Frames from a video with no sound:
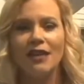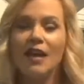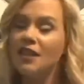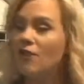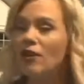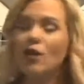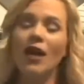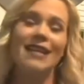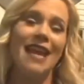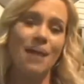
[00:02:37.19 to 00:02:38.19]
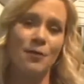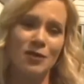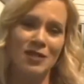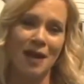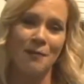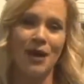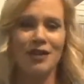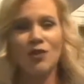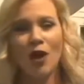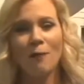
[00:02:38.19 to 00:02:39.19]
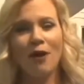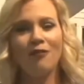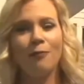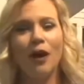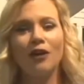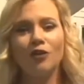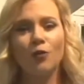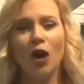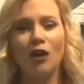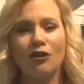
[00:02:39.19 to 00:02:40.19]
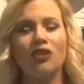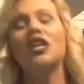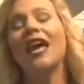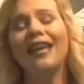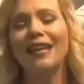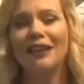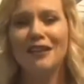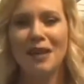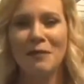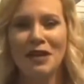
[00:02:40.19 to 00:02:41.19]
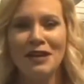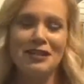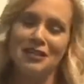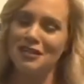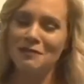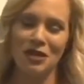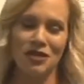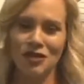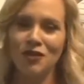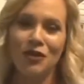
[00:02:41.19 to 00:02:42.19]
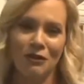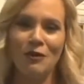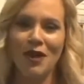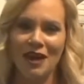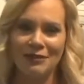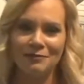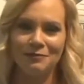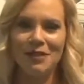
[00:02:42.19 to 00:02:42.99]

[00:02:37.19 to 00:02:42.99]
And they've also had neighbors stop by, drop off bottled water, and check in on them just to make sure they're okay.